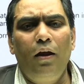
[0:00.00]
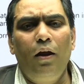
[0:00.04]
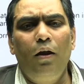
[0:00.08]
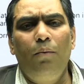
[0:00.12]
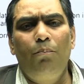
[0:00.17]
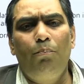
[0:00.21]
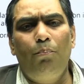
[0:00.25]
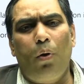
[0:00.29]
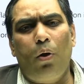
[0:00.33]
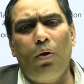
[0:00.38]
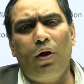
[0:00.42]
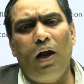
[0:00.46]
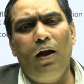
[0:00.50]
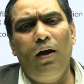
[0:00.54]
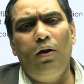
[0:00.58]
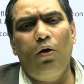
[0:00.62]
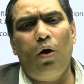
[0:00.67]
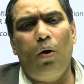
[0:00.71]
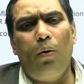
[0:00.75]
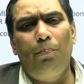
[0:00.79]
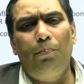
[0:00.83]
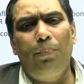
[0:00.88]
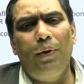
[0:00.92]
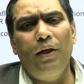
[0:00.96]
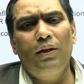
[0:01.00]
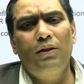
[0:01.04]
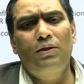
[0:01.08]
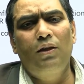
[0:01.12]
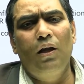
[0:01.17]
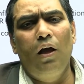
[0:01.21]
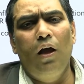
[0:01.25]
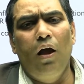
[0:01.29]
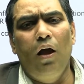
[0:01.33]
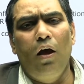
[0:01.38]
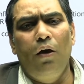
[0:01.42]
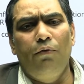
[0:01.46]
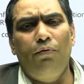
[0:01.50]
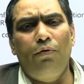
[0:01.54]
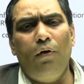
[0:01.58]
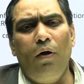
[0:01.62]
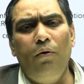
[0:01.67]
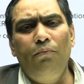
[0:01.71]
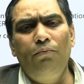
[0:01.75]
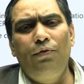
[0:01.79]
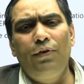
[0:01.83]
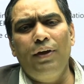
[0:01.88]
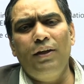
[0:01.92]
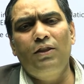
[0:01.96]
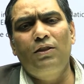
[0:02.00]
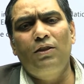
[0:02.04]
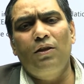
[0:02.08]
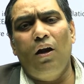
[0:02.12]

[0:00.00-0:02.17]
important topics from which